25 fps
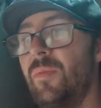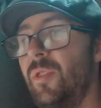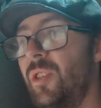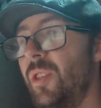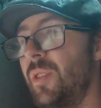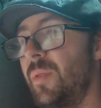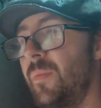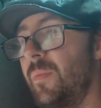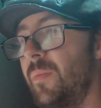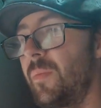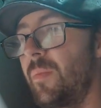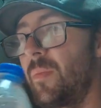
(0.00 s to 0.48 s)

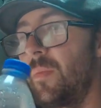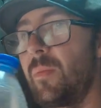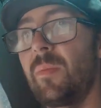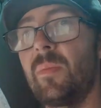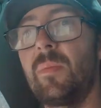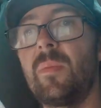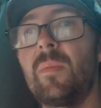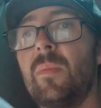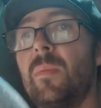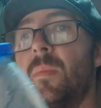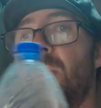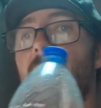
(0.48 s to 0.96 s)
Just,
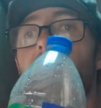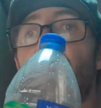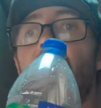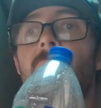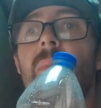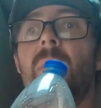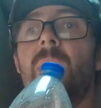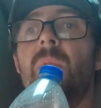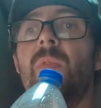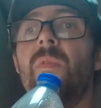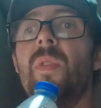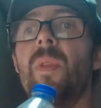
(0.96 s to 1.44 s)

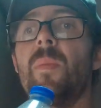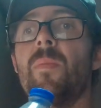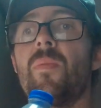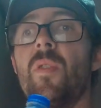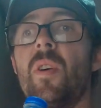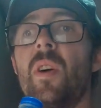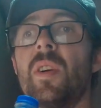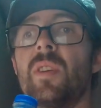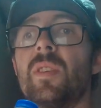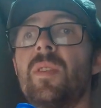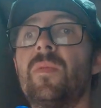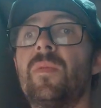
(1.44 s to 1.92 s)
for the
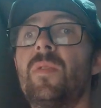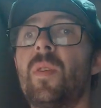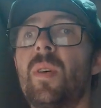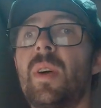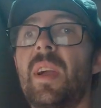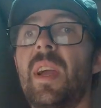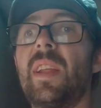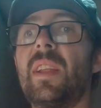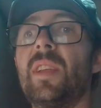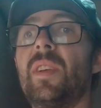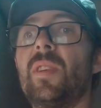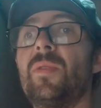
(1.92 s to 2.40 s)
price of
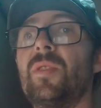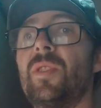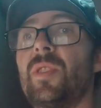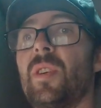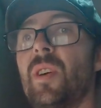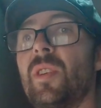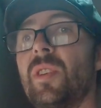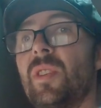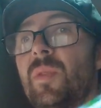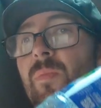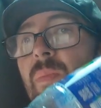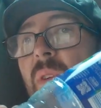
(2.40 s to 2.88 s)
not getting a
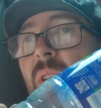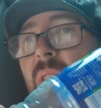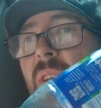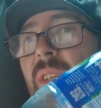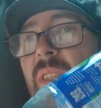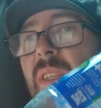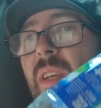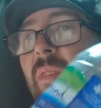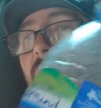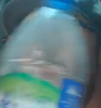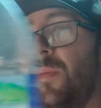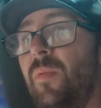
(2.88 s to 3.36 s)
UTI, just buy
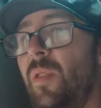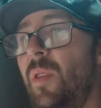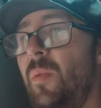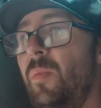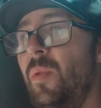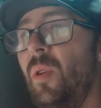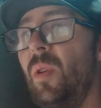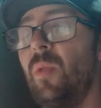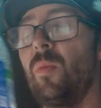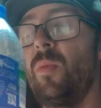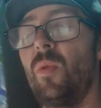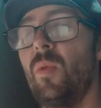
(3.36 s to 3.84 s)
yourself a
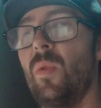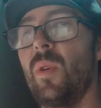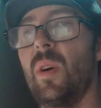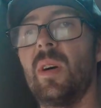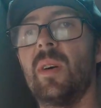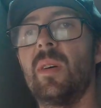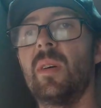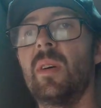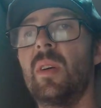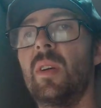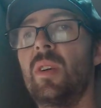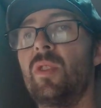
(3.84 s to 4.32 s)
new bottle of
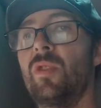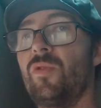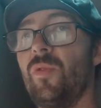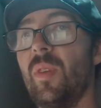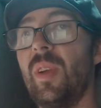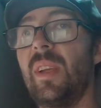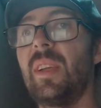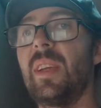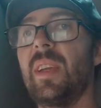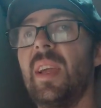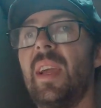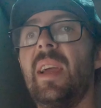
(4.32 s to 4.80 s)
water,
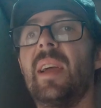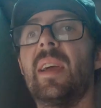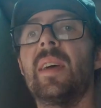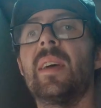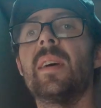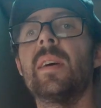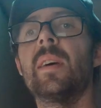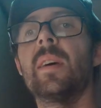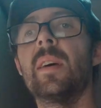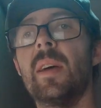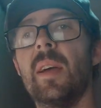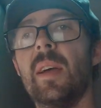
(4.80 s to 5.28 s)
drink it,
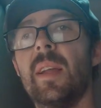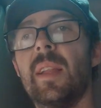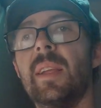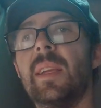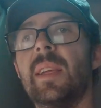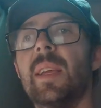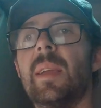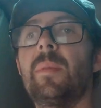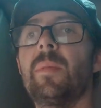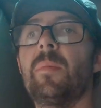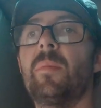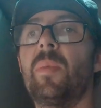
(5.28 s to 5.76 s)
and
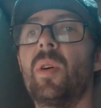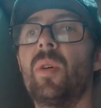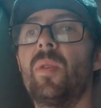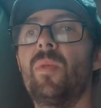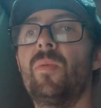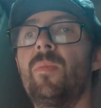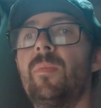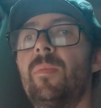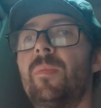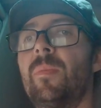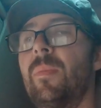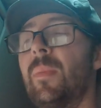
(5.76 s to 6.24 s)
then keep the
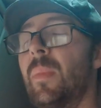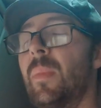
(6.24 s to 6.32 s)
bottle.